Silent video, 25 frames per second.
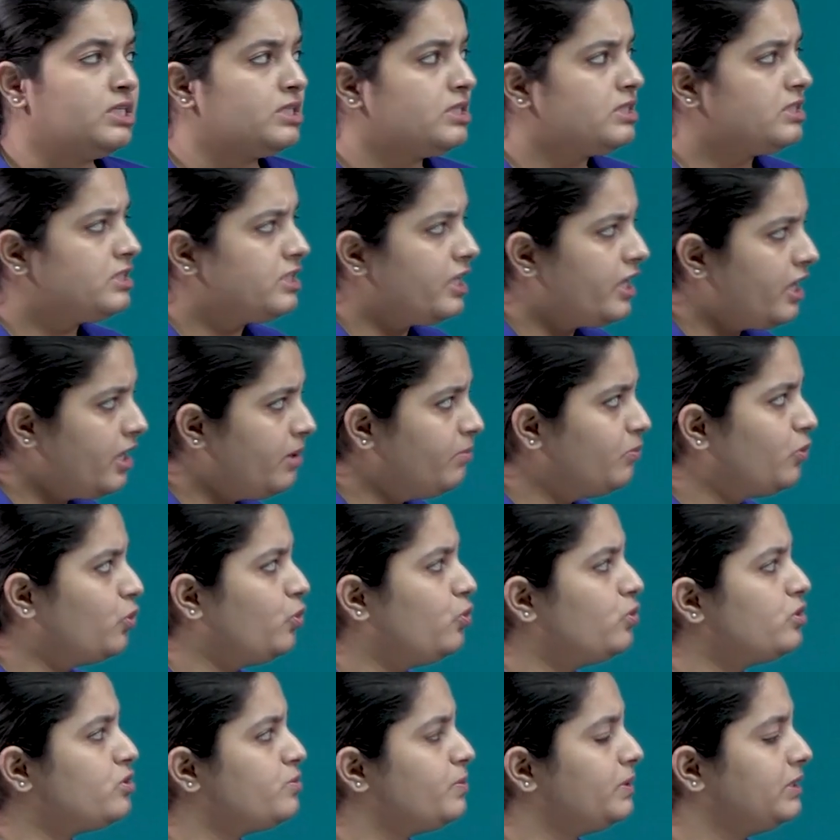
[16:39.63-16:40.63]
Same
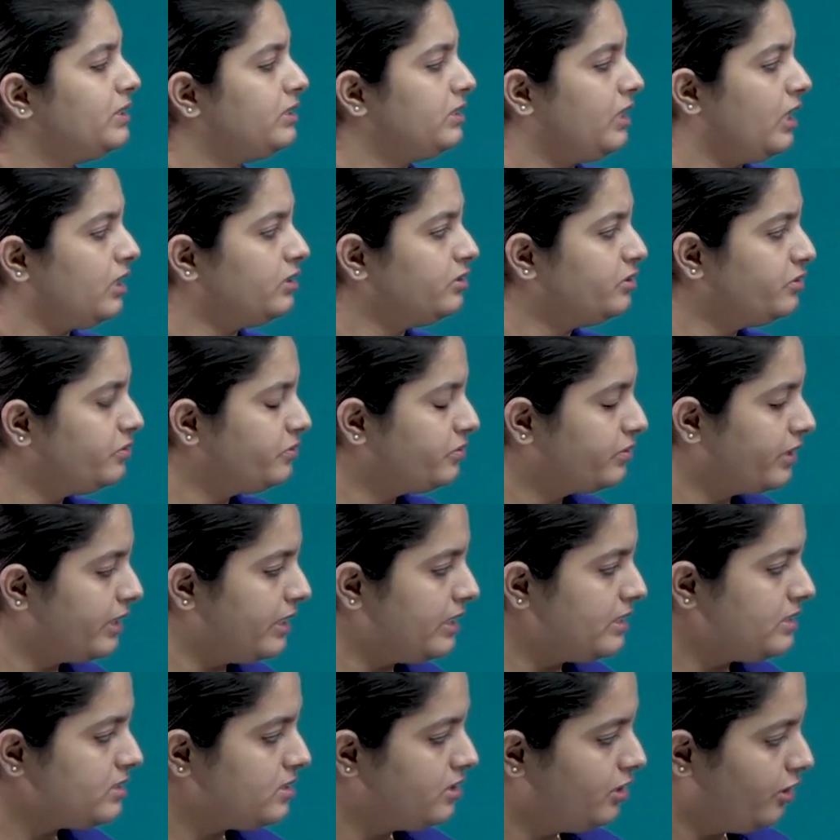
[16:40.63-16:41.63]
goes with another
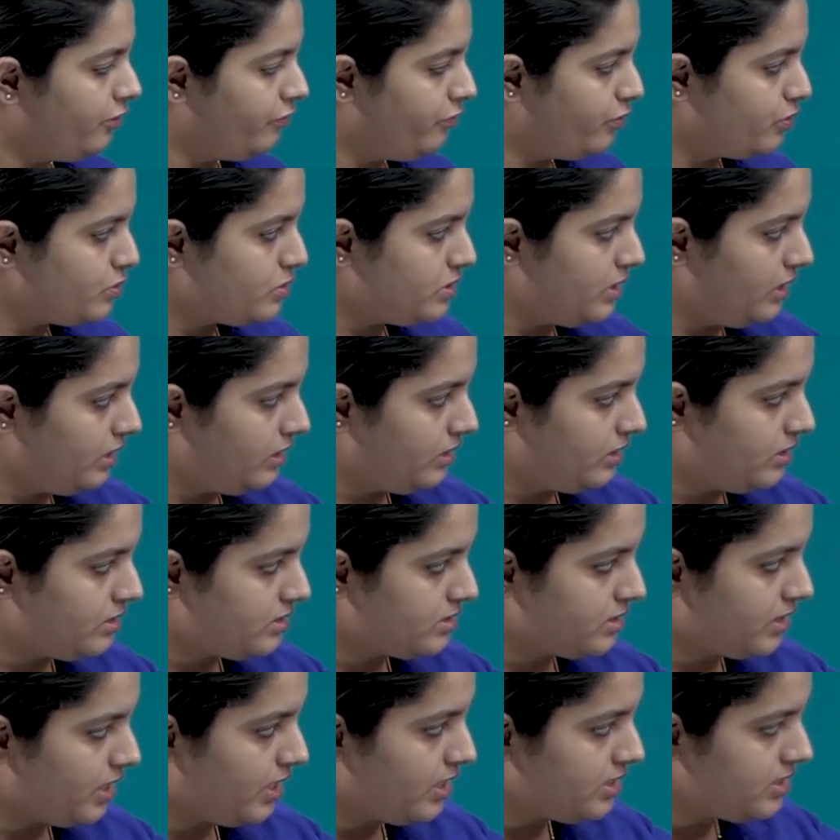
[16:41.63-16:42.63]
case. If you see in
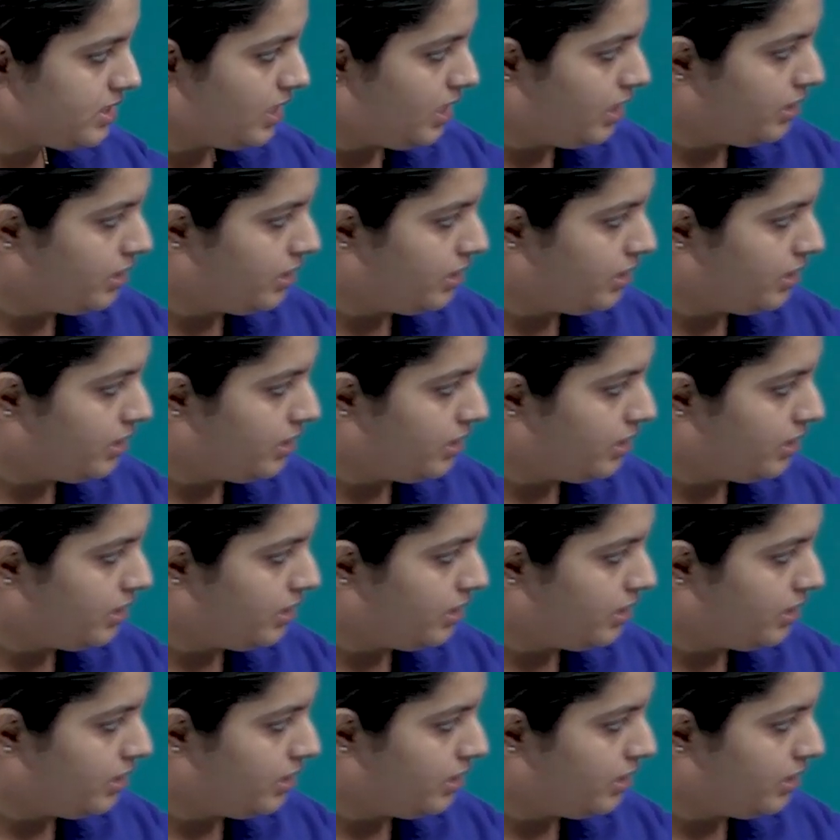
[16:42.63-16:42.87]
this case,